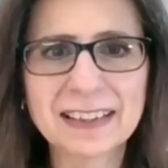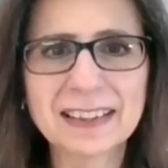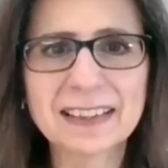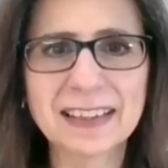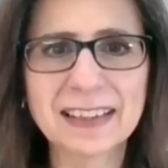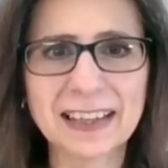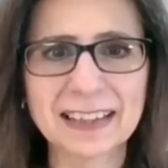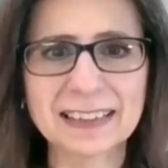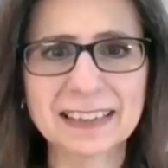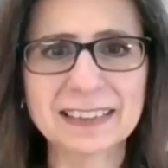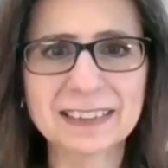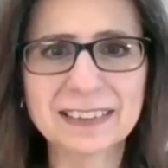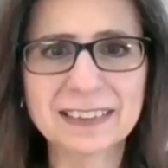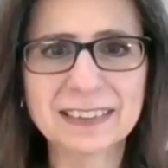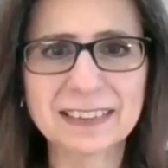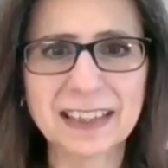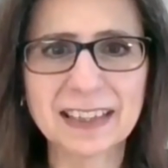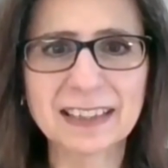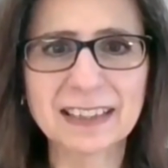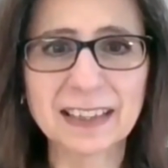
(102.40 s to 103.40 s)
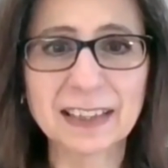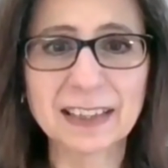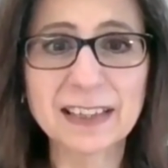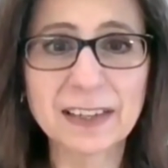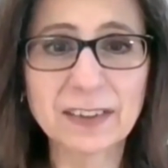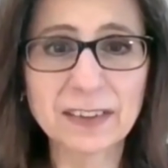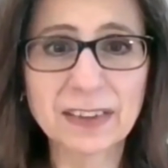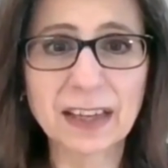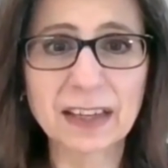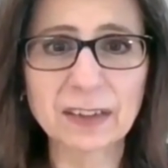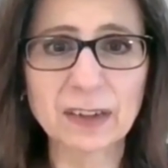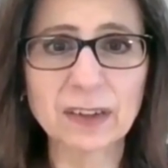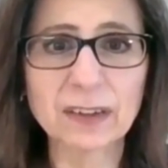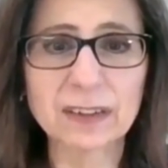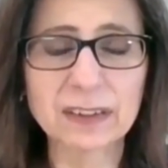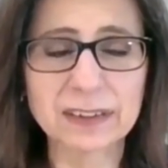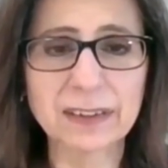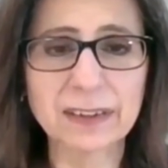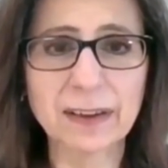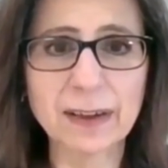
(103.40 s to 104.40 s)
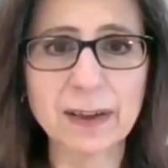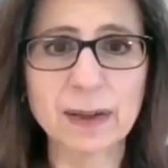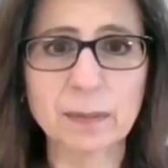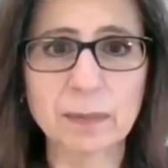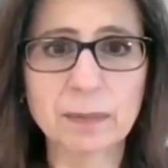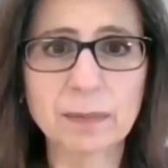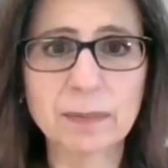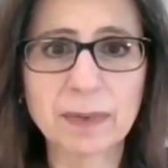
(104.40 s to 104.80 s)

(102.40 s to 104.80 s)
yes, I hear that all the time.